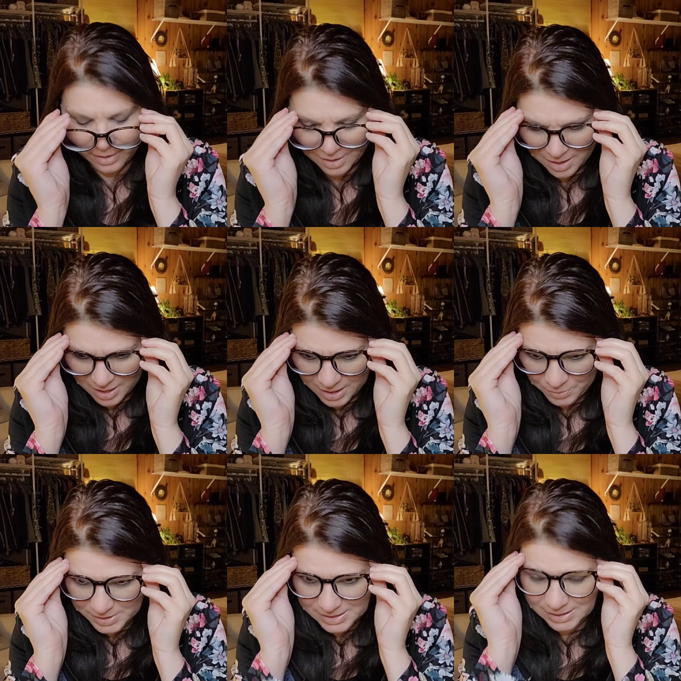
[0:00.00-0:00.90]
I
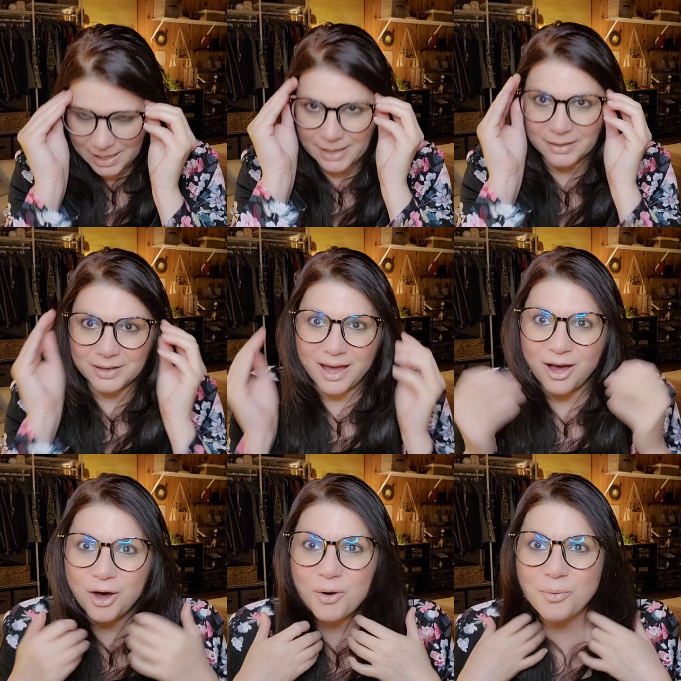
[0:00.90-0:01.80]
was like,
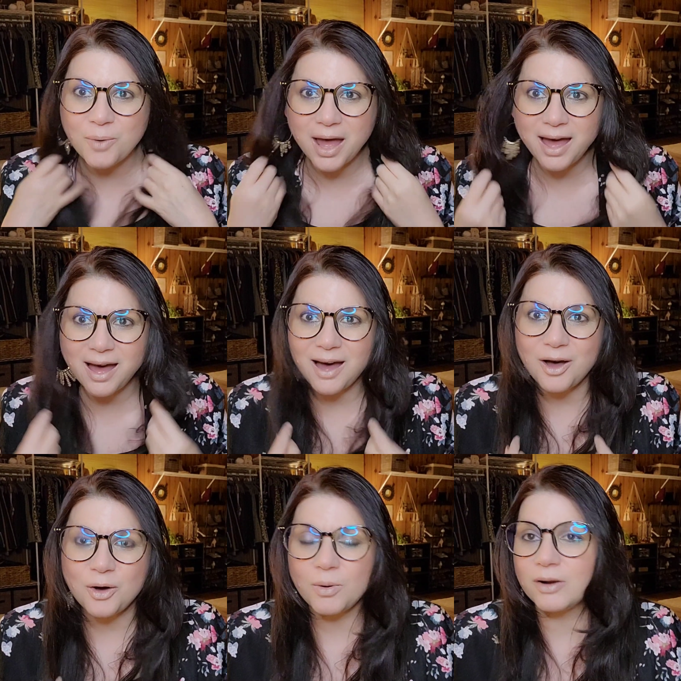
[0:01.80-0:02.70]
oh,
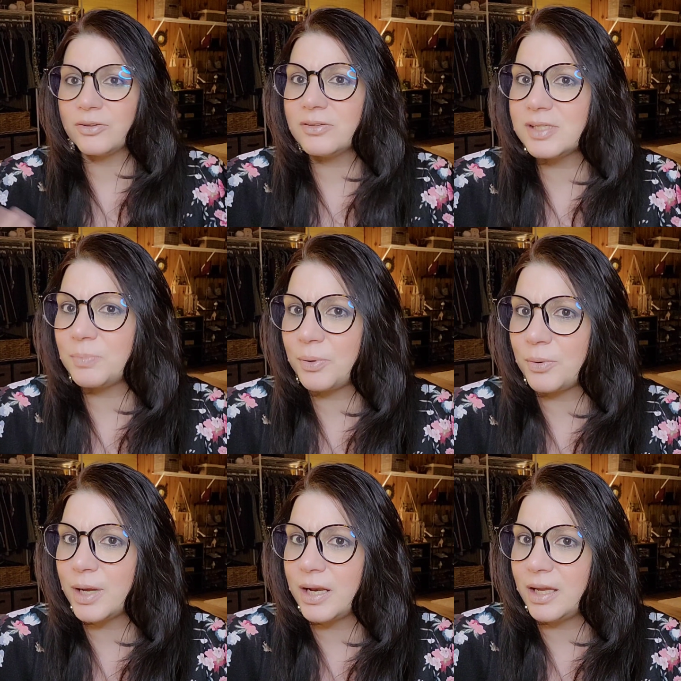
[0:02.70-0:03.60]
wow, aren't those
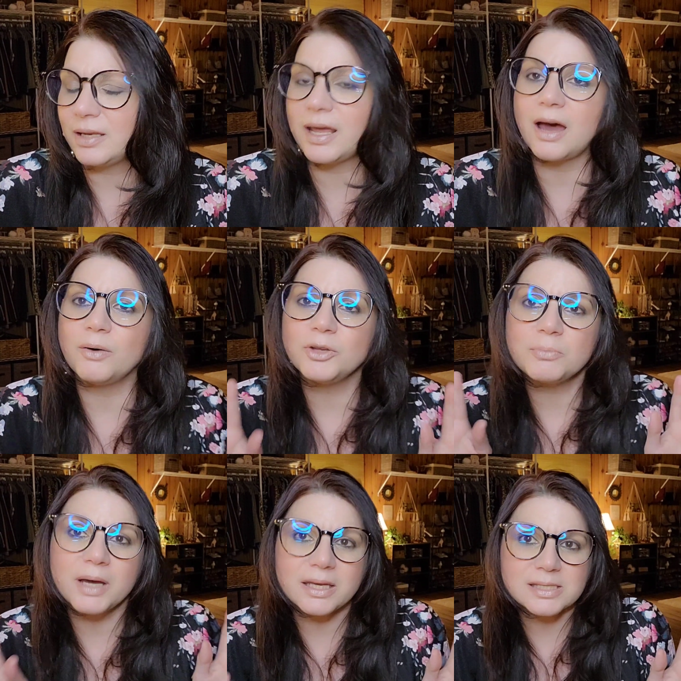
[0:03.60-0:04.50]
pretty? Now, you
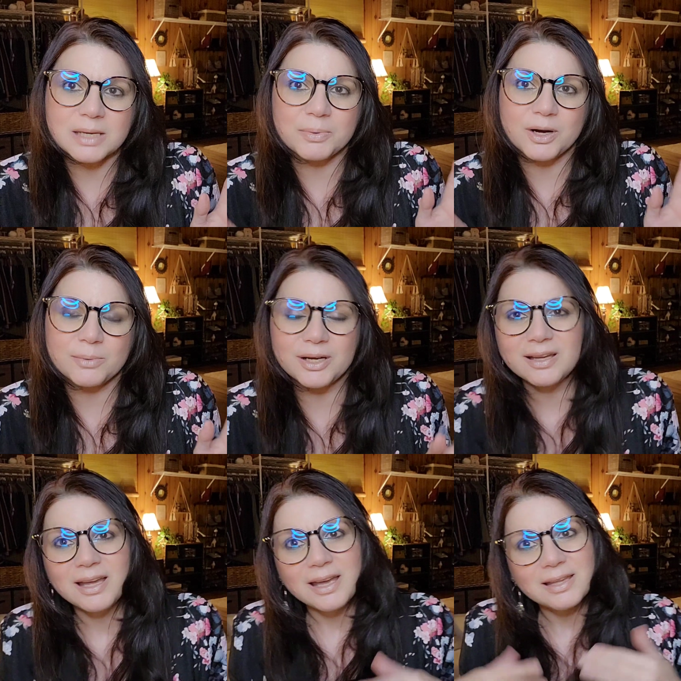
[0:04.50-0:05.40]
might say, Barbara,
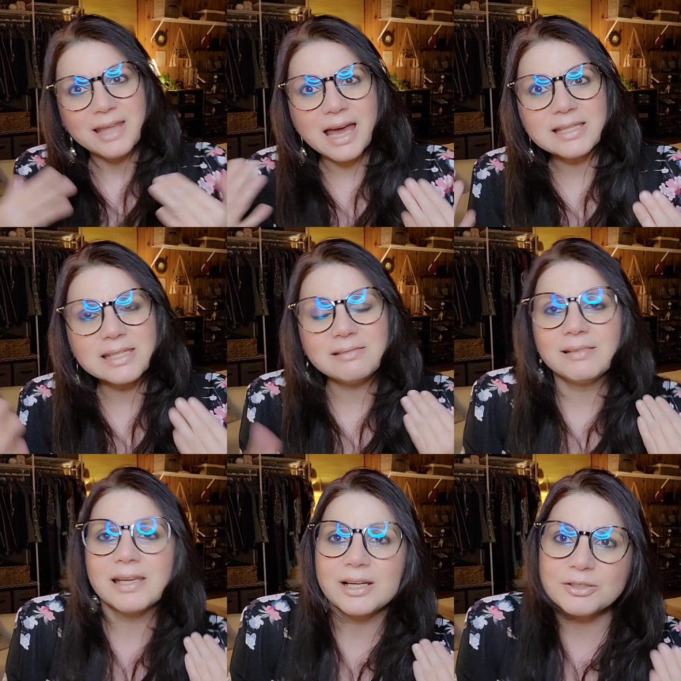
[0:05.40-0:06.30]
that's a
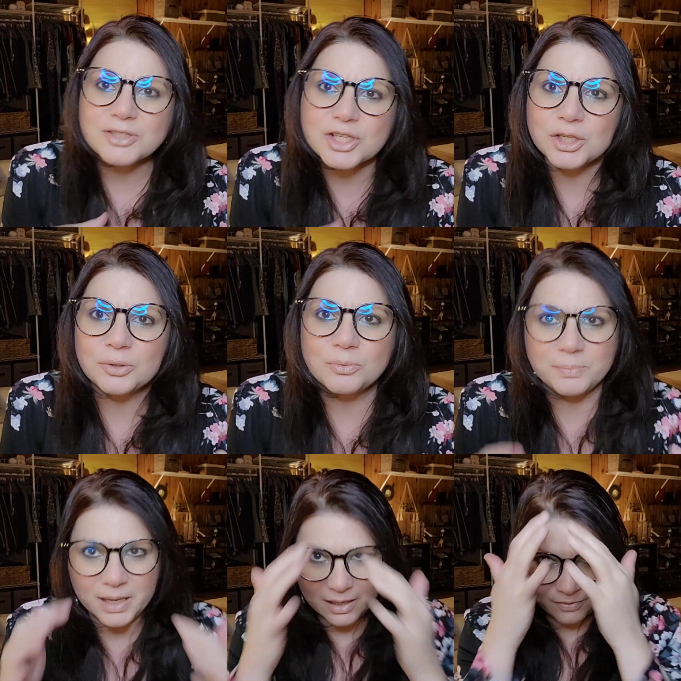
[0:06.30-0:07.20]
little too
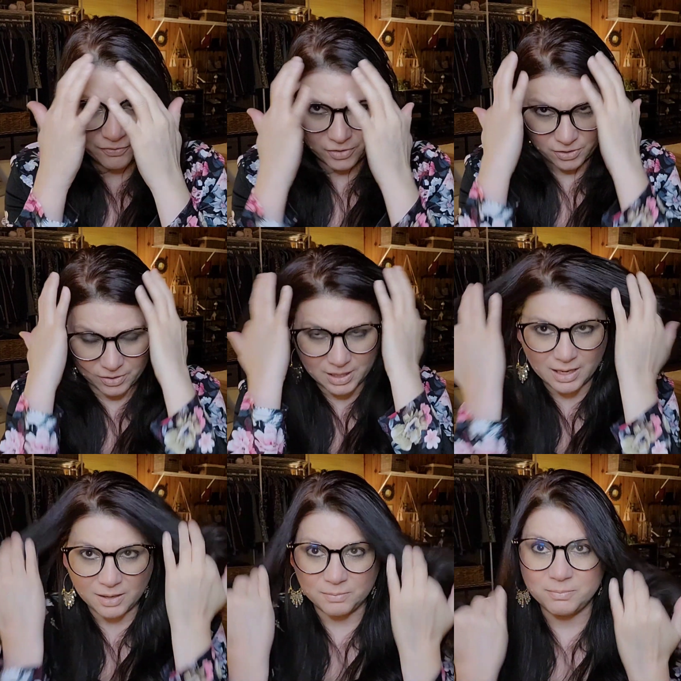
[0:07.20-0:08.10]
big for
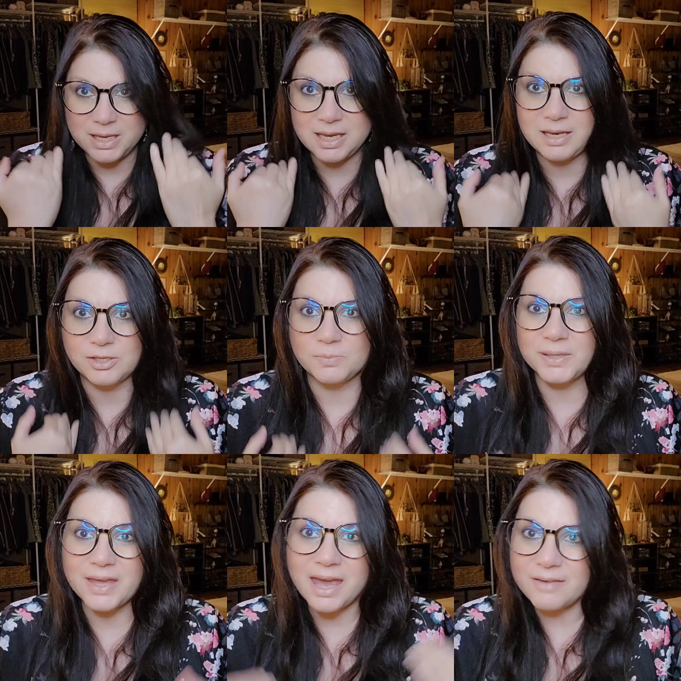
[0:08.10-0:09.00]
me to do,
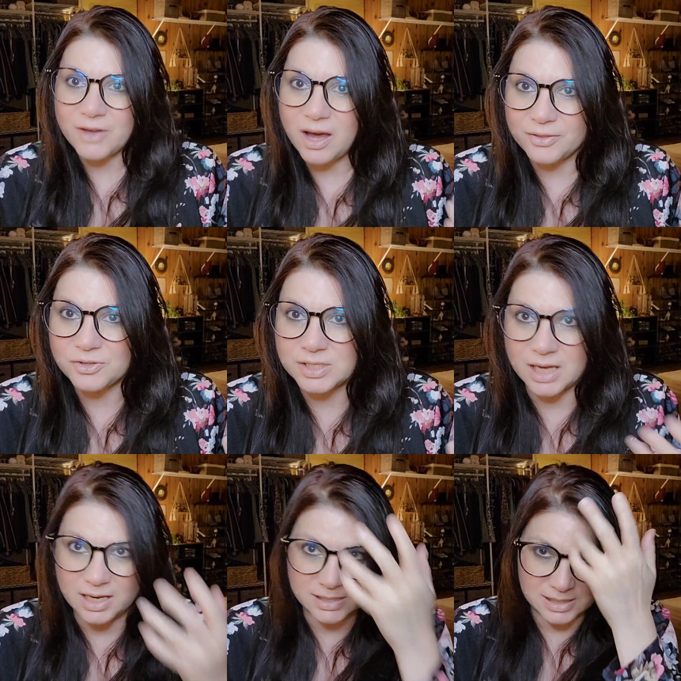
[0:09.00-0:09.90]
but they have other
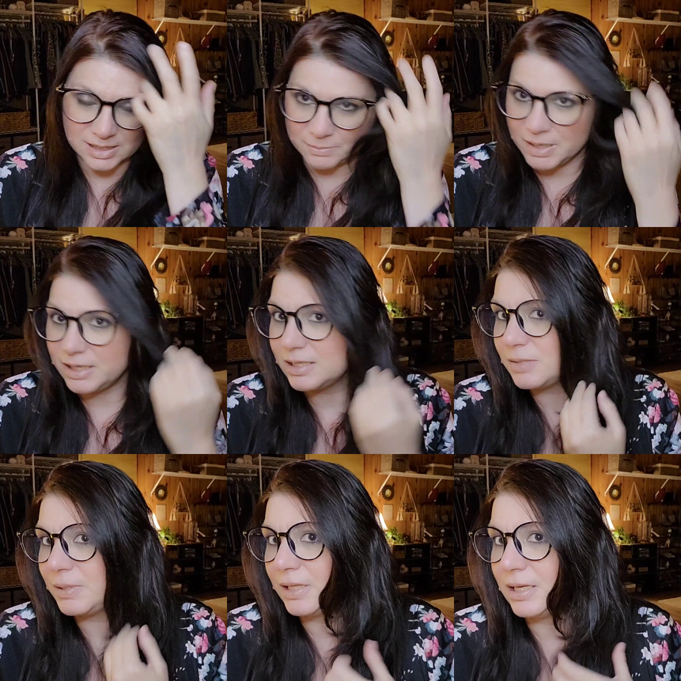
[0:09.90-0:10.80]
sizes. Like my
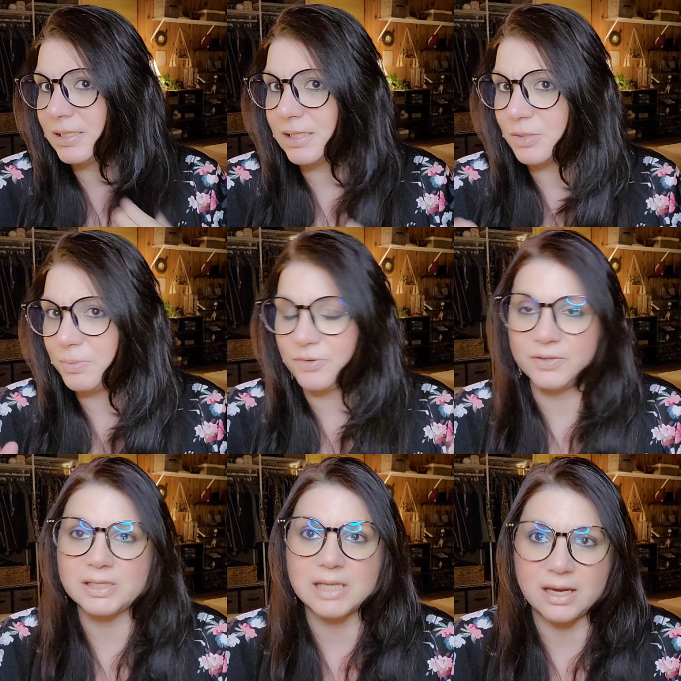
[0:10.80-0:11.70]
husband thinks it's a
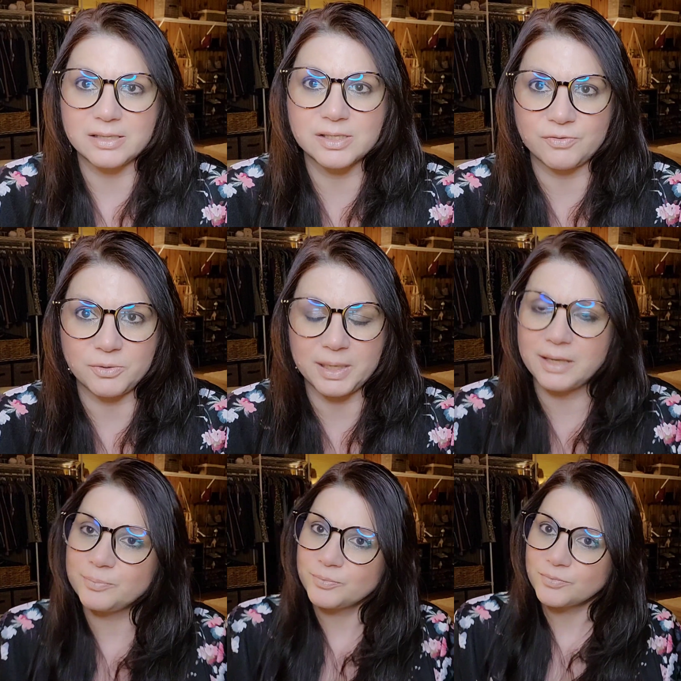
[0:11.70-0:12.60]
perfect size for me.